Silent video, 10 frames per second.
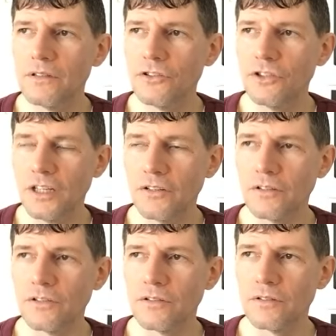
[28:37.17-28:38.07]

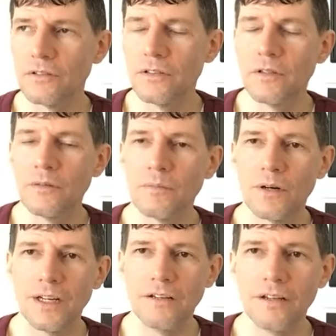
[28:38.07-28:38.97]
channels
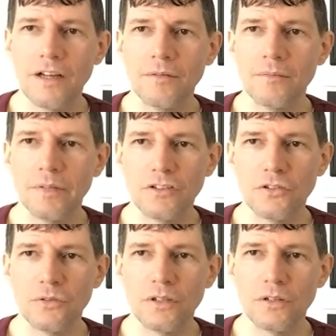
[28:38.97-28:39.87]
Brighteon,
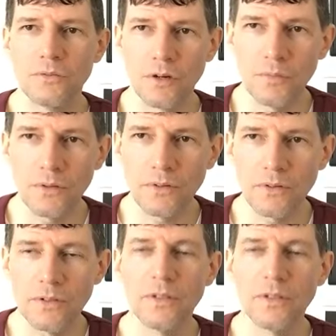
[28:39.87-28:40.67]
BitChute, and Rumble.